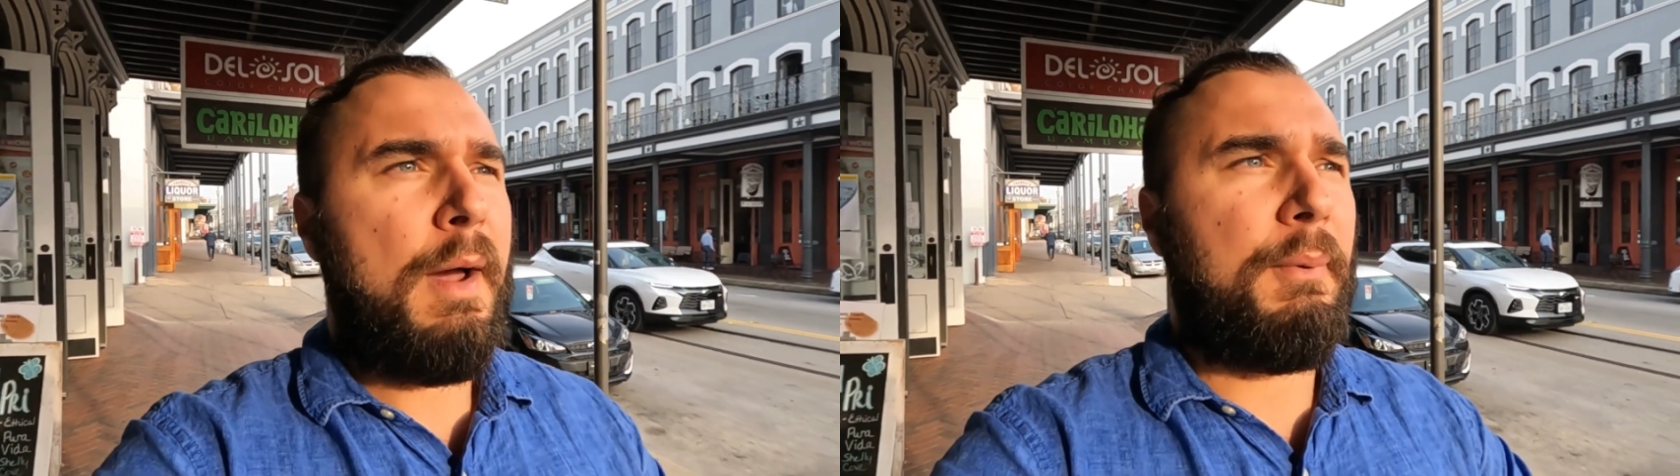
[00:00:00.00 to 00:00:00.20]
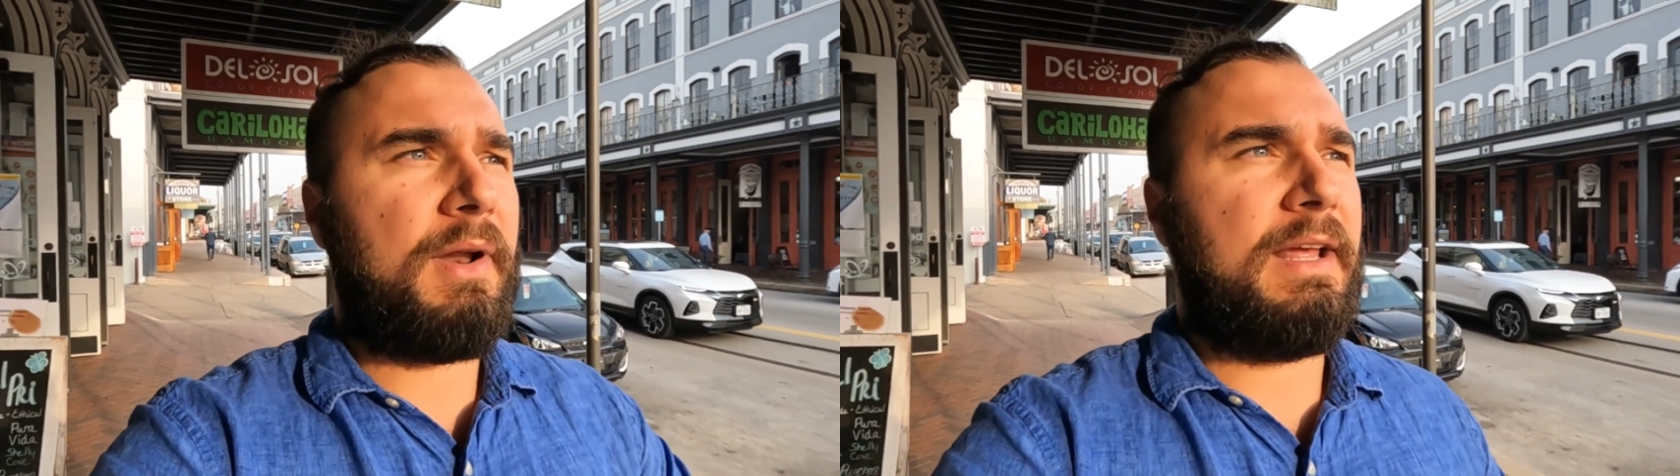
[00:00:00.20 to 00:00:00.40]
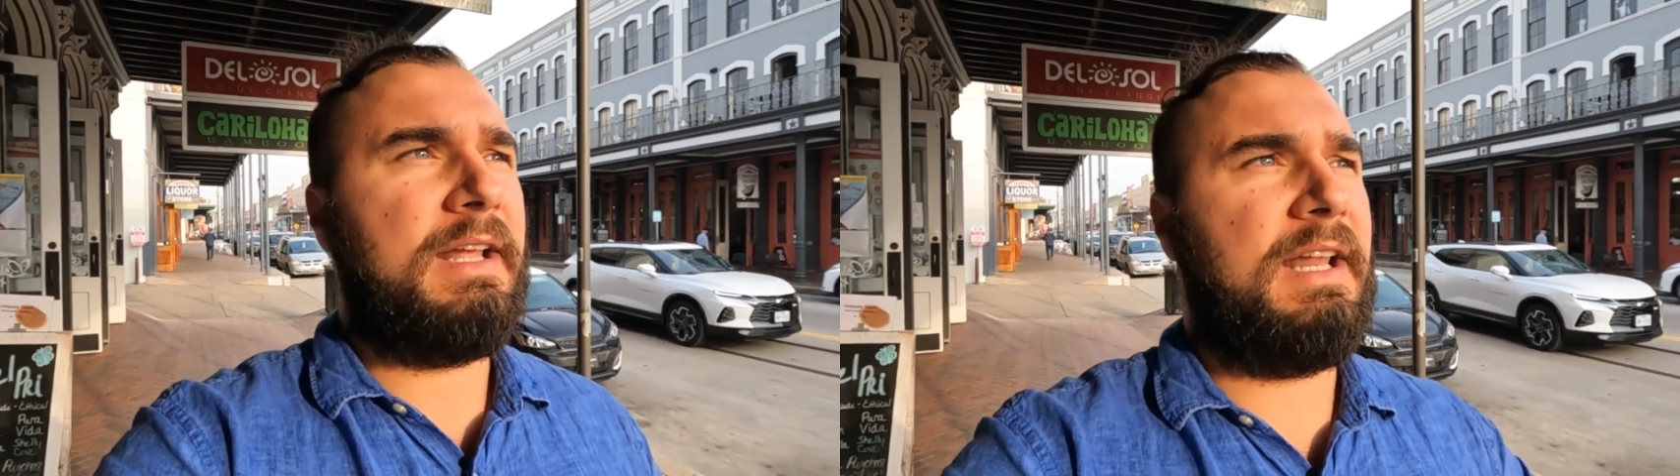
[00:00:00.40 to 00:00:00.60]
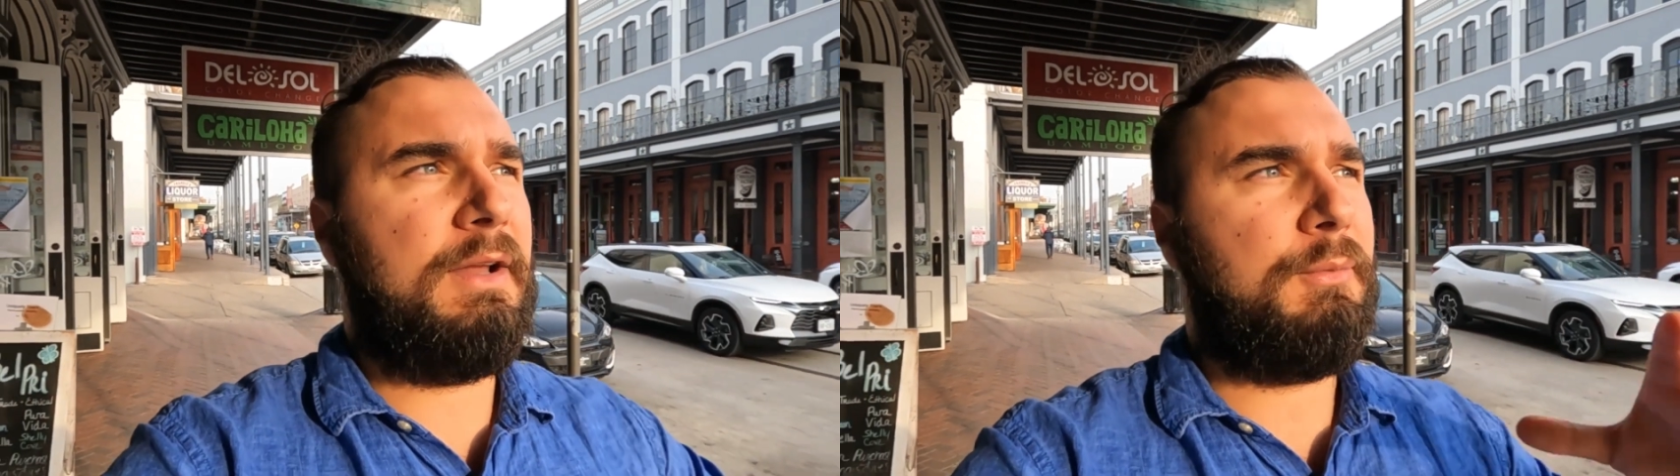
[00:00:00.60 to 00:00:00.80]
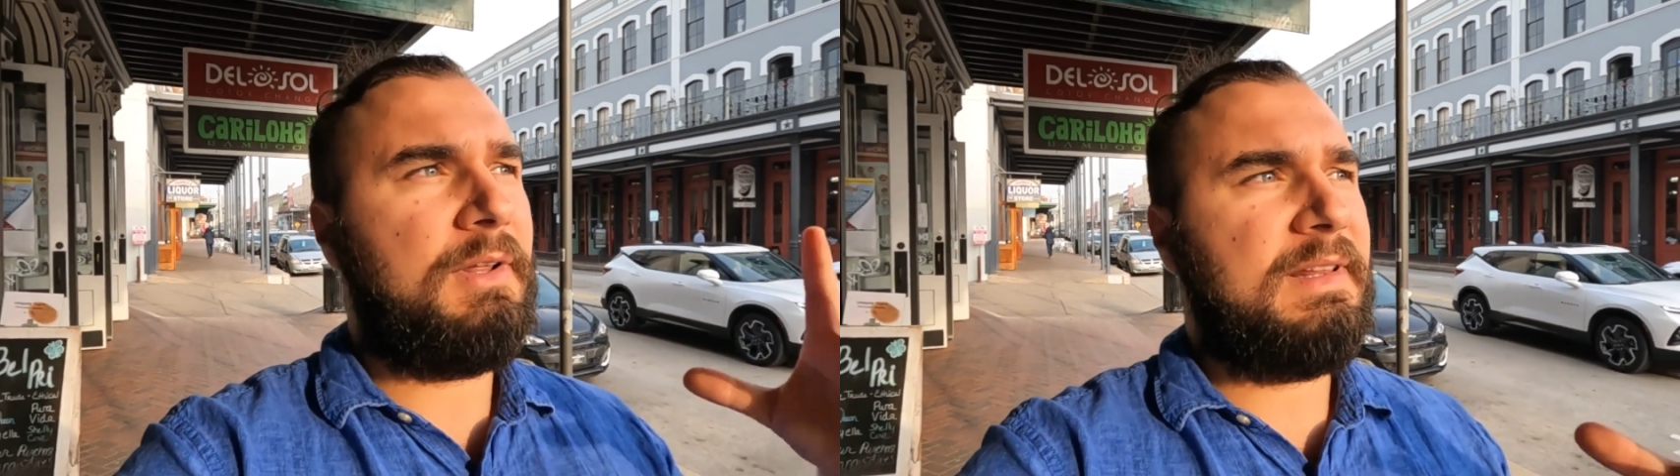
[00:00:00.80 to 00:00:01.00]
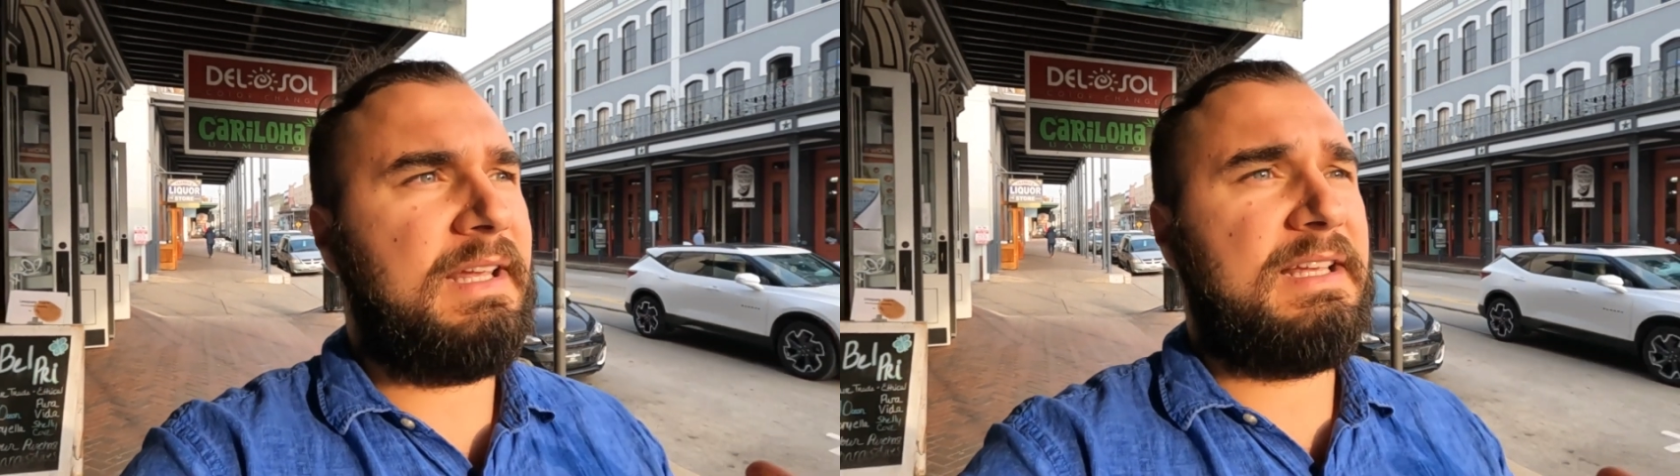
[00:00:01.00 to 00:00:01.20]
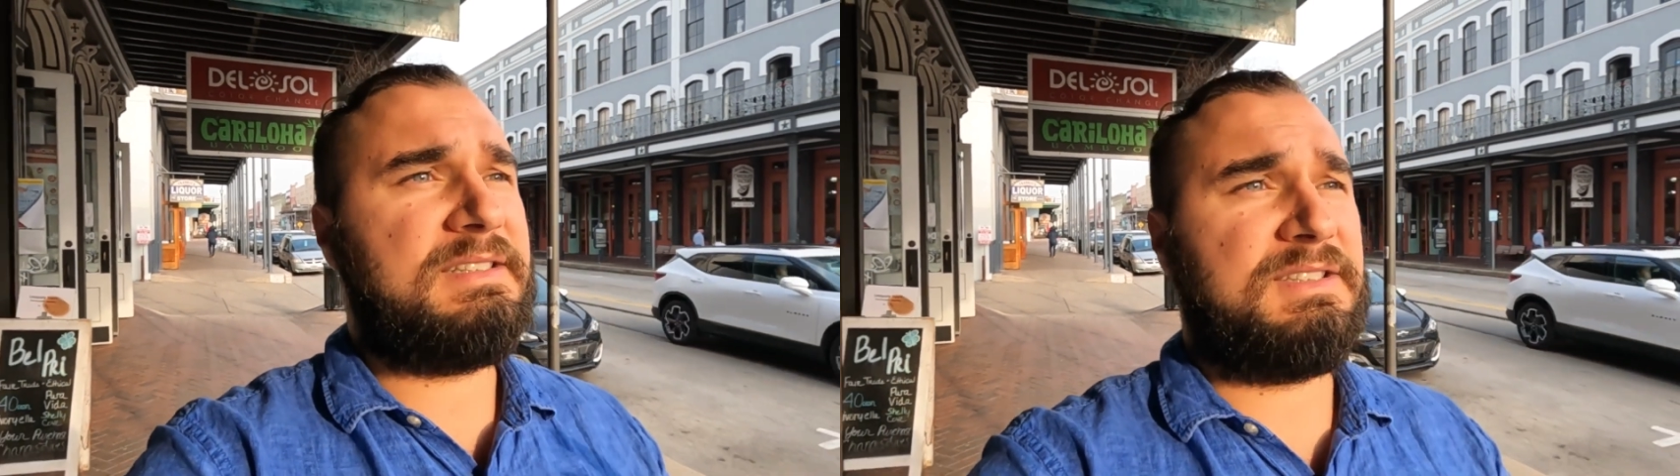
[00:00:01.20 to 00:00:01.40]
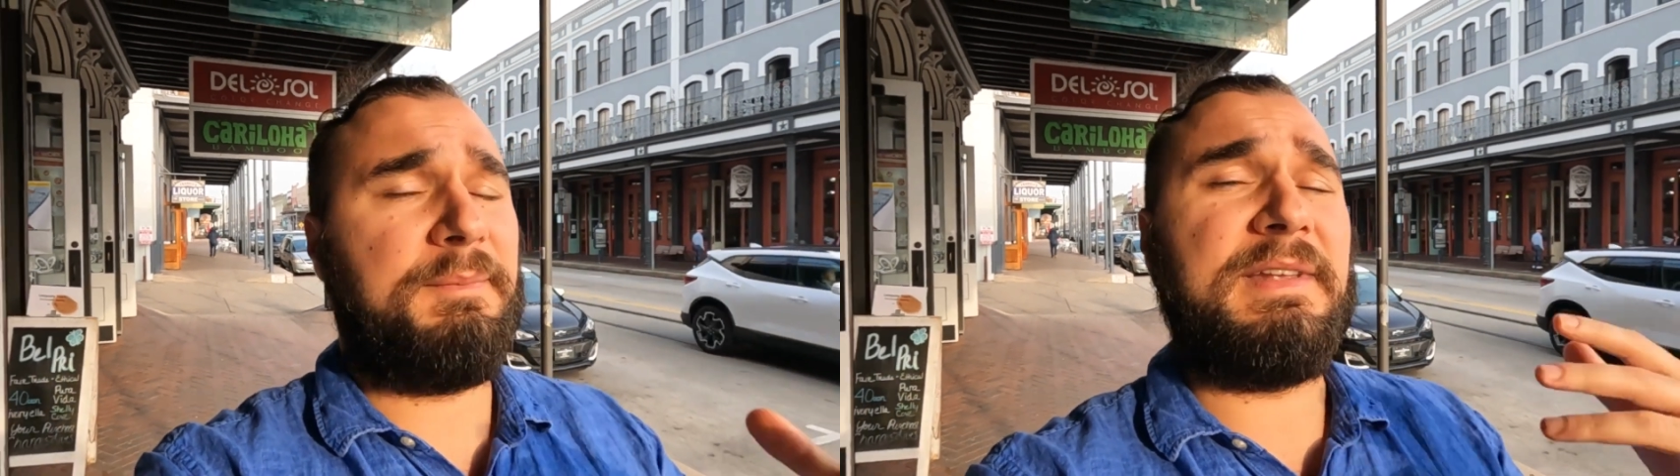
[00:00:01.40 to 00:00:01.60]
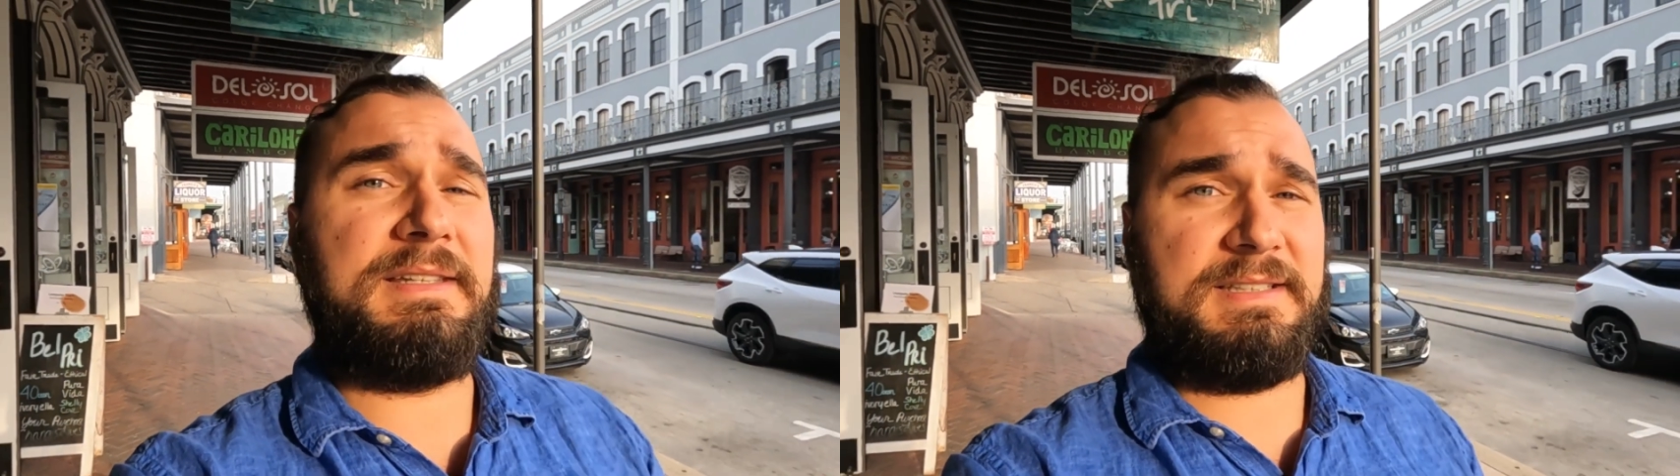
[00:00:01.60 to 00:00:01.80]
but it really is something